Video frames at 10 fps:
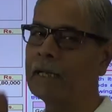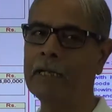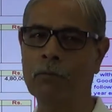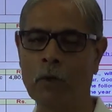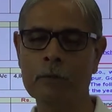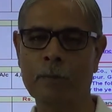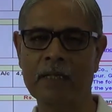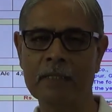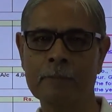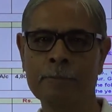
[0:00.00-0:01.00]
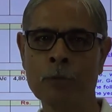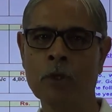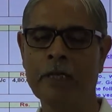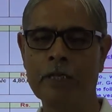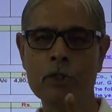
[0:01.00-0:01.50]
an invoice price.
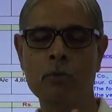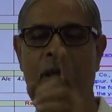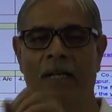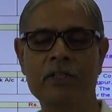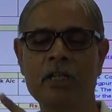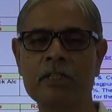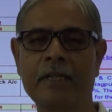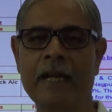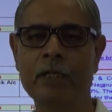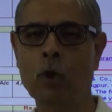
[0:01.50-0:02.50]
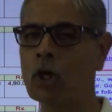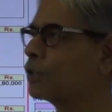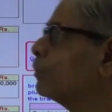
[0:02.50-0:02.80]
It is to be adjusted at cost